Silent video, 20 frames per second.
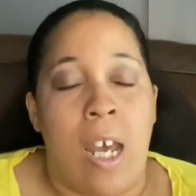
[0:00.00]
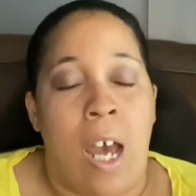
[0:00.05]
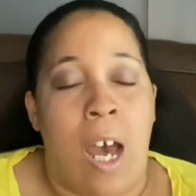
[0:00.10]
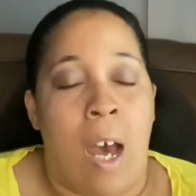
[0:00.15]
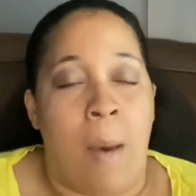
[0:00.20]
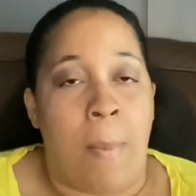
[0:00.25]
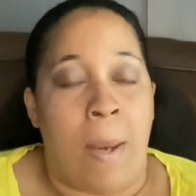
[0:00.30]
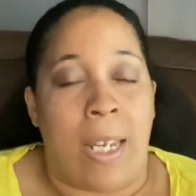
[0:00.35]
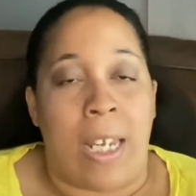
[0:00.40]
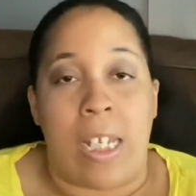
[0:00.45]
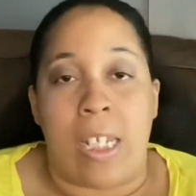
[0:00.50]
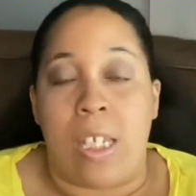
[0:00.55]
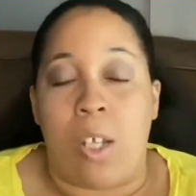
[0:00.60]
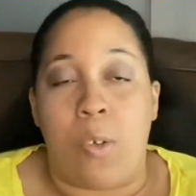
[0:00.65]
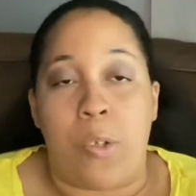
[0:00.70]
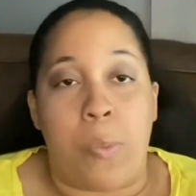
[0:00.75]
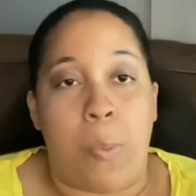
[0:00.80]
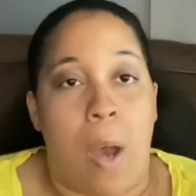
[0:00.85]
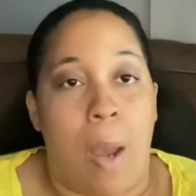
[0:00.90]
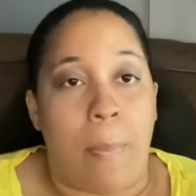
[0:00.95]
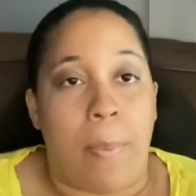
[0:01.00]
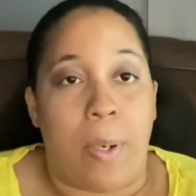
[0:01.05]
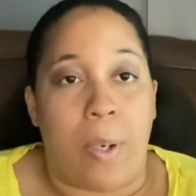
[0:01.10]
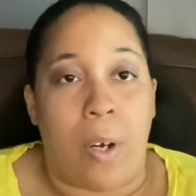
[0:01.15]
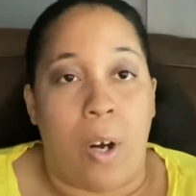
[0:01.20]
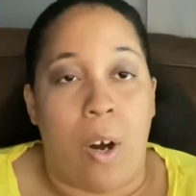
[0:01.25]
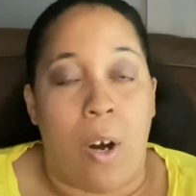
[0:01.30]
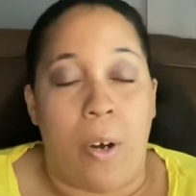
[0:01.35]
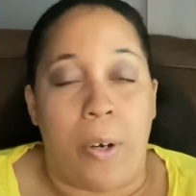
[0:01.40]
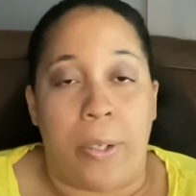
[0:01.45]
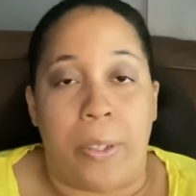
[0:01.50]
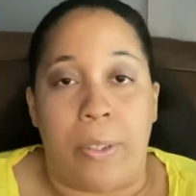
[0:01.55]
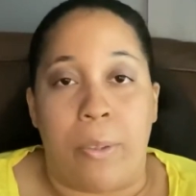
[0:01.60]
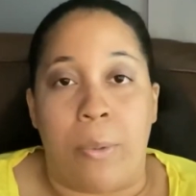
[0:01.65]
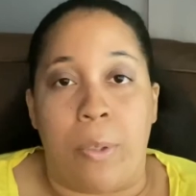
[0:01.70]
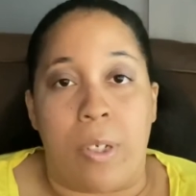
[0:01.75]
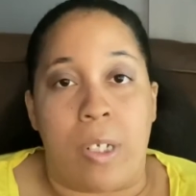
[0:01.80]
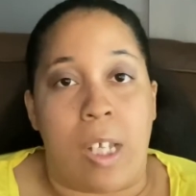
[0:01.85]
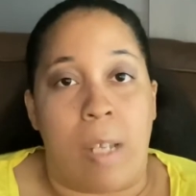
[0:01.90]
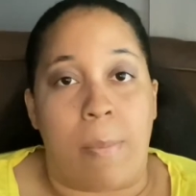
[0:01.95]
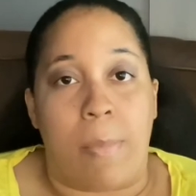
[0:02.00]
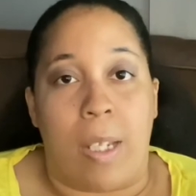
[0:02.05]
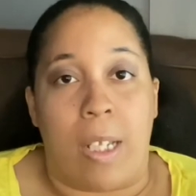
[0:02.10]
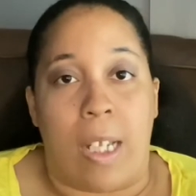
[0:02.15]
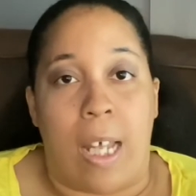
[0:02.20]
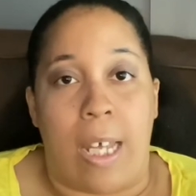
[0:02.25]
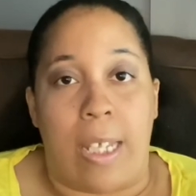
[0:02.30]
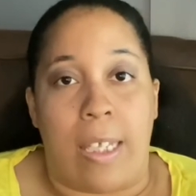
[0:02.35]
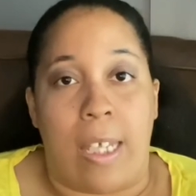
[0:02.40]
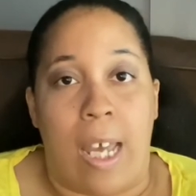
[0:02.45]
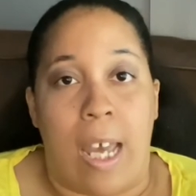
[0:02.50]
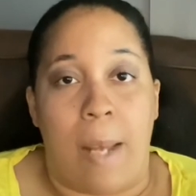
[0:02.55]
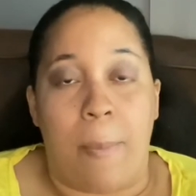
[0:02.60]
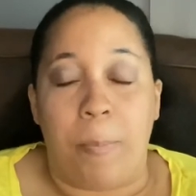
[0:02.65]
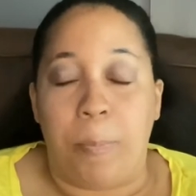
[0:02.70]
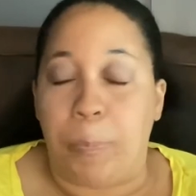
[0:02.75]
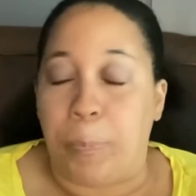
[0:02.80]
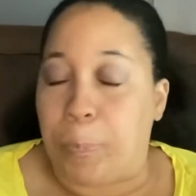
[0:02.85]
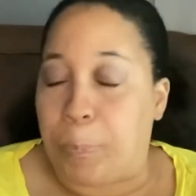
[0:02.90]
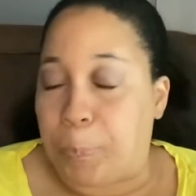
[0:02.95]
I guess they'll swipe your card or something like that.